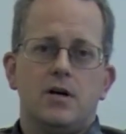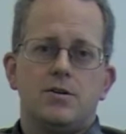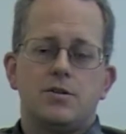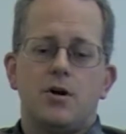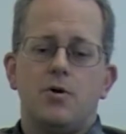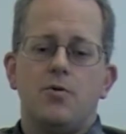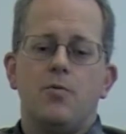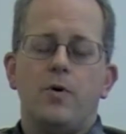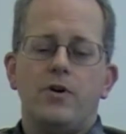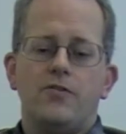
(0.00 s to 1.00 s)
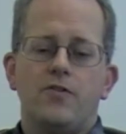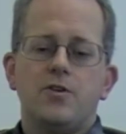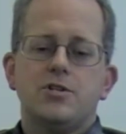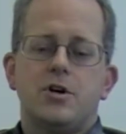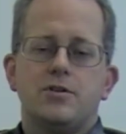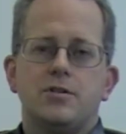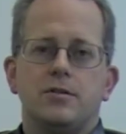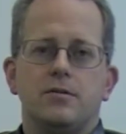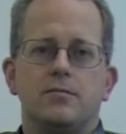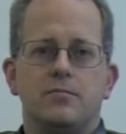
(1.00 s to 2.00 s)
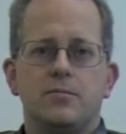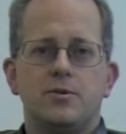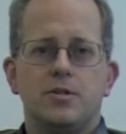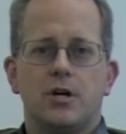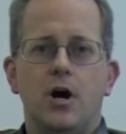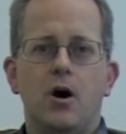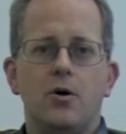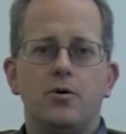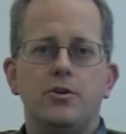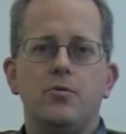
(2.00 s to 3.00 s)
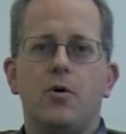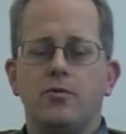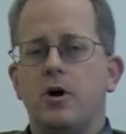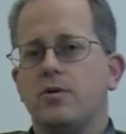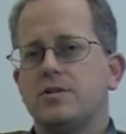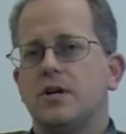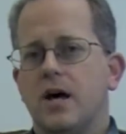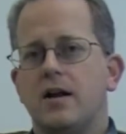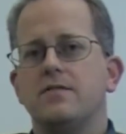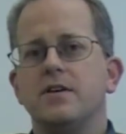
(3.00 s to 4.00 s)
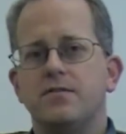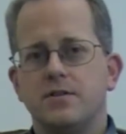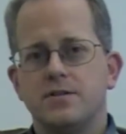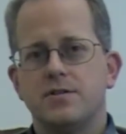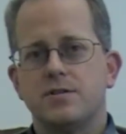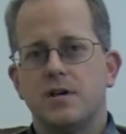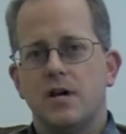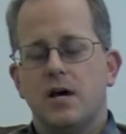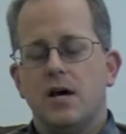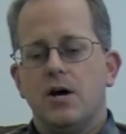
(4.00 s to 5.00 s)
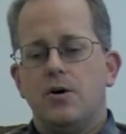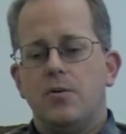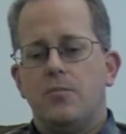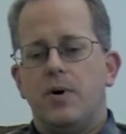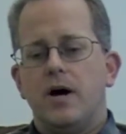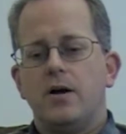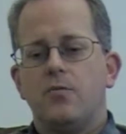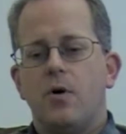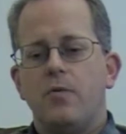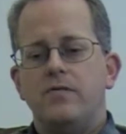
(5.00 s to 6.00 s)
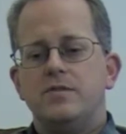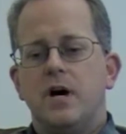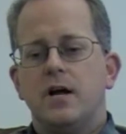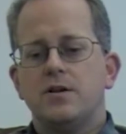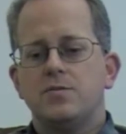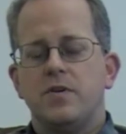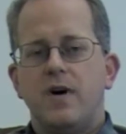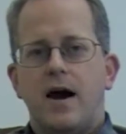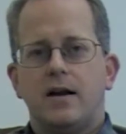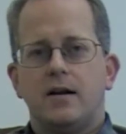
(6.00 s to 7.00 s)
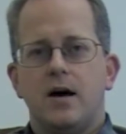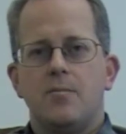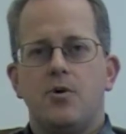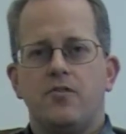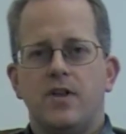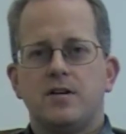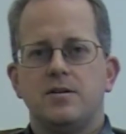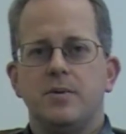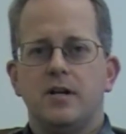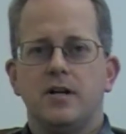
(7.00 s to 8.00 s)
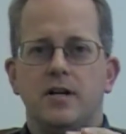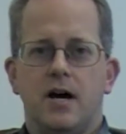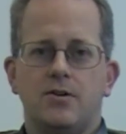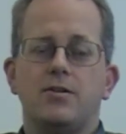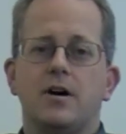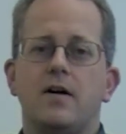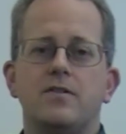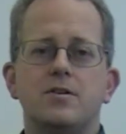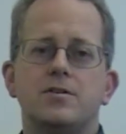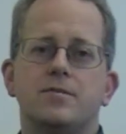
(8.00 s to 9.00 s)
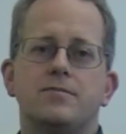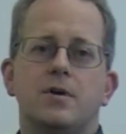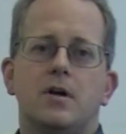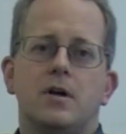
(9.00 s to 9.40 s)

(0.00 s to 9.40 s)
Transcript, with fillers: So when you first start to, to code, you won't notice a lot of differences. But what we've done is we've added a lot more flexibility under the covers.